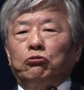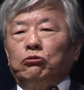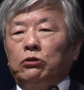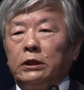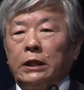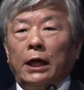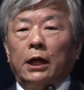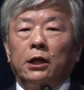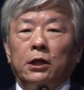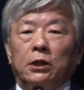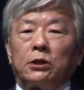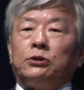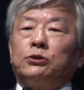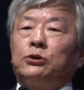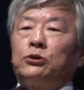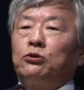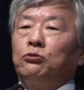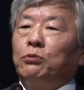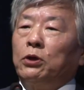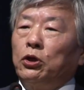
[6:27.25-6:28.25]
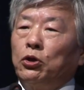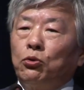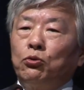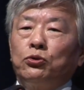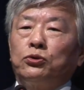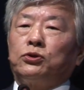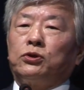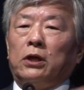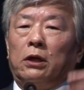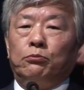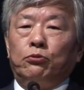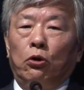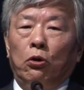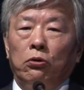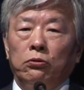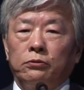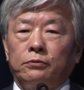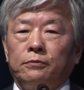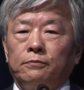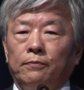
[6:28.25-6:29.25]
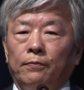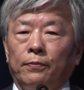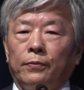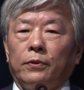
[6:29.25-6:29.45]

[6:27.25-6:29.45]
dollars to be used abroad.